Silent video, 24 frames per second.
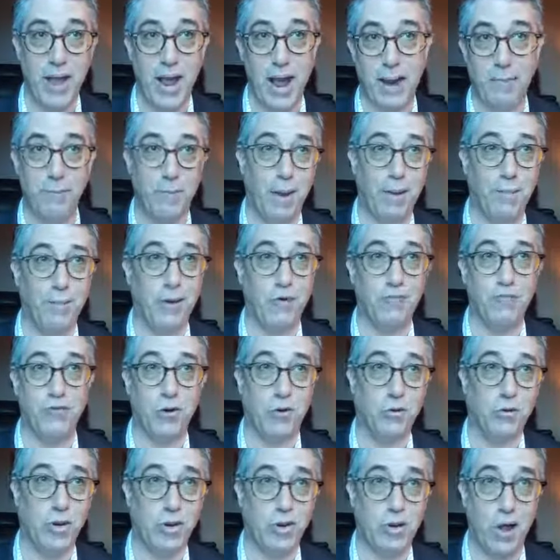and maybe if
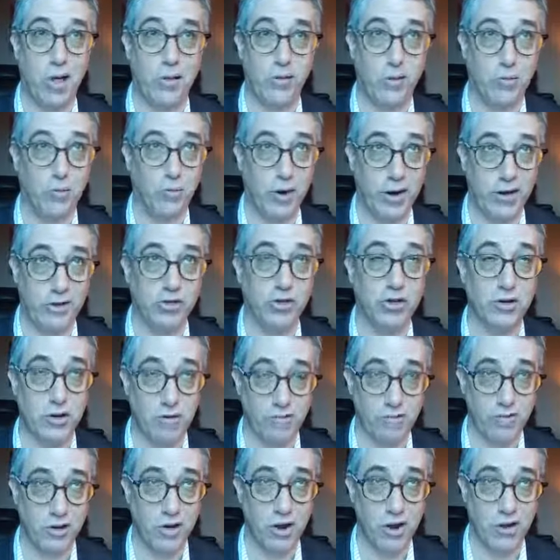you're in another region
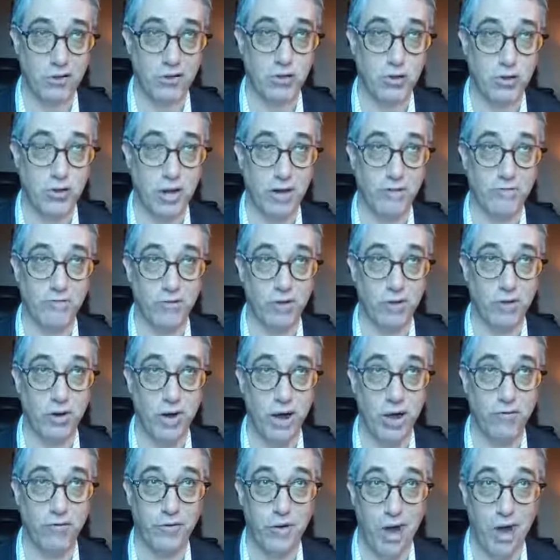of the country, not
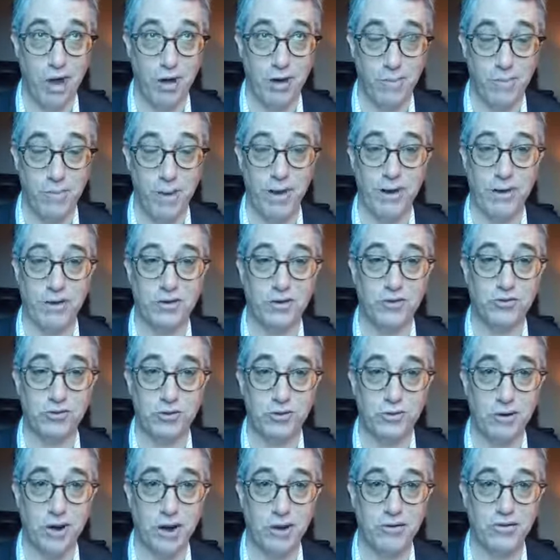Philadelphia, I can make an
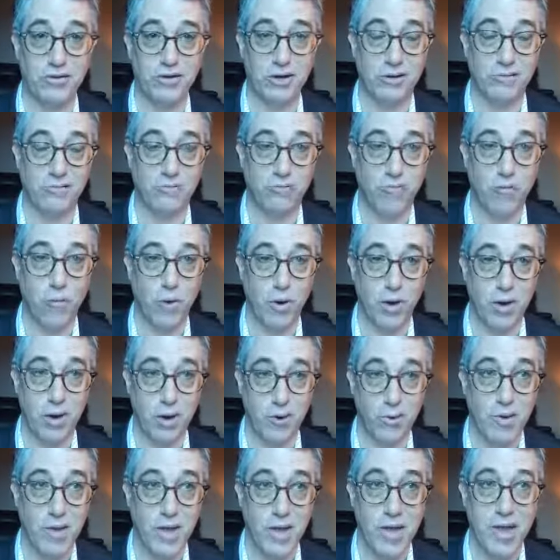introduction for
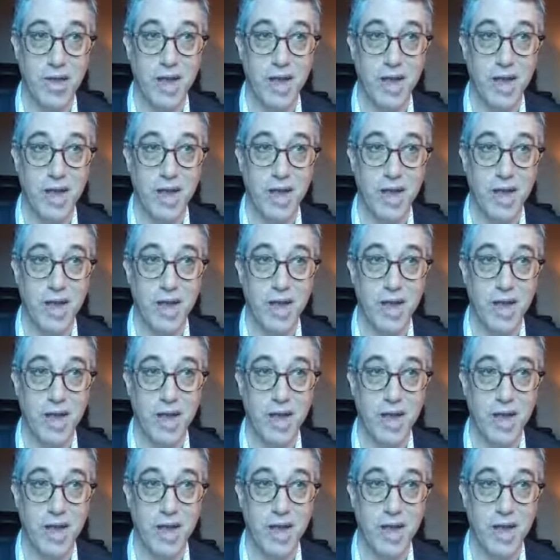you